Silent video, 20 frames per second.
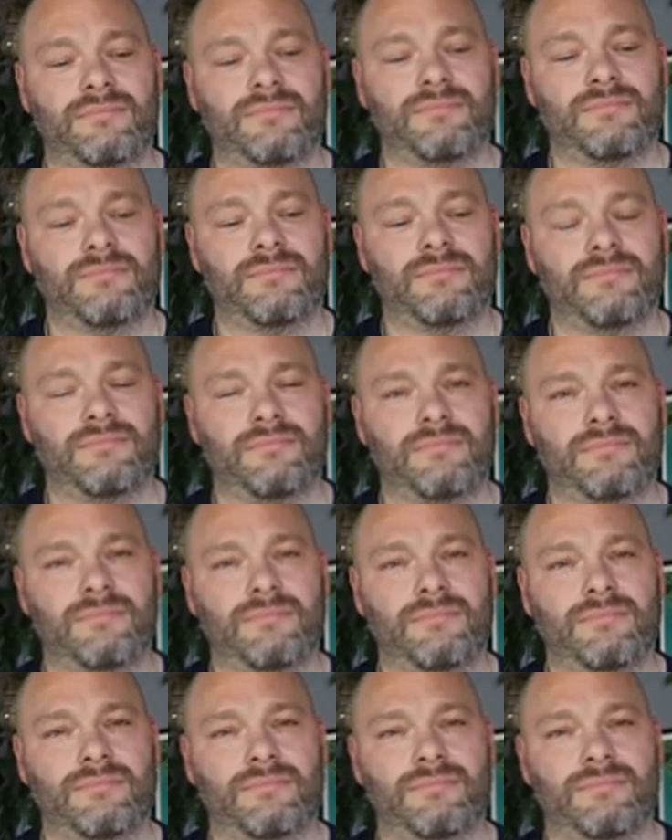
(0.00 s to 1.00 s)

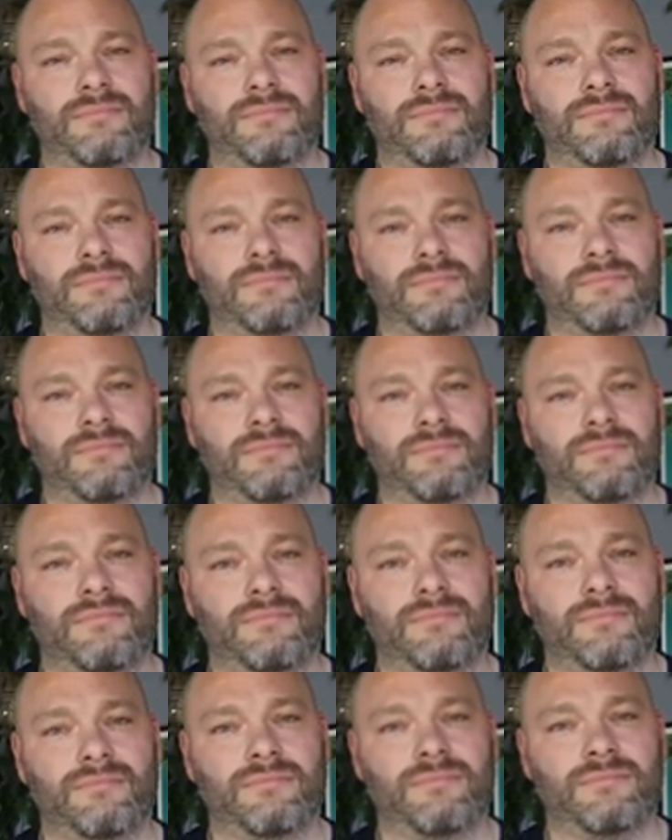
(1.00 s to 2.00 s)

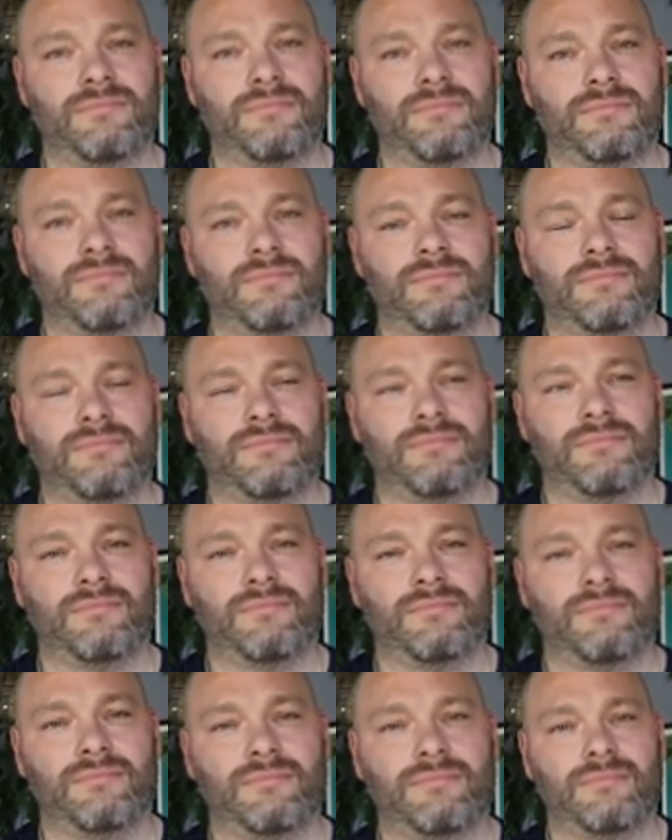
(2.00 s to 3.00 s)

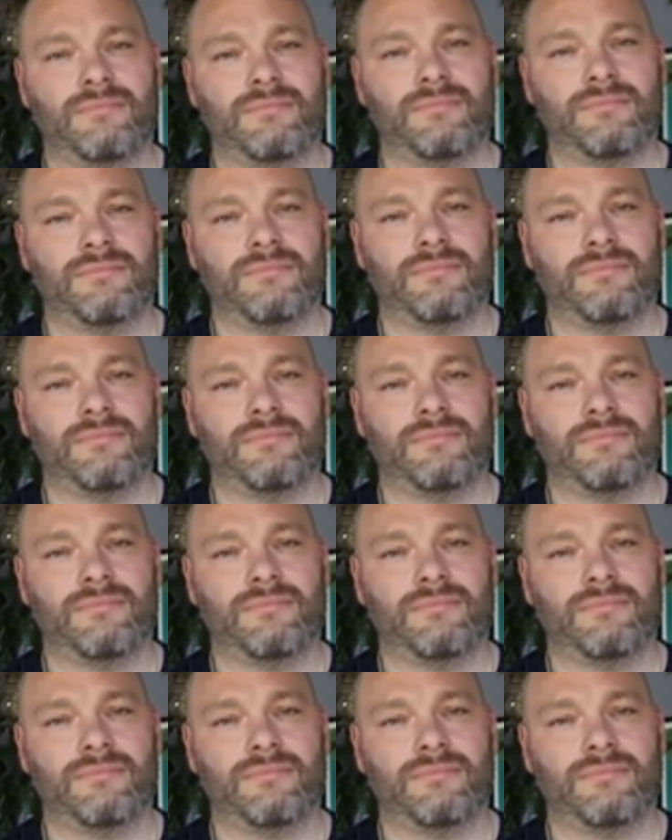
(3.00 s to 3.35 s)
(silent)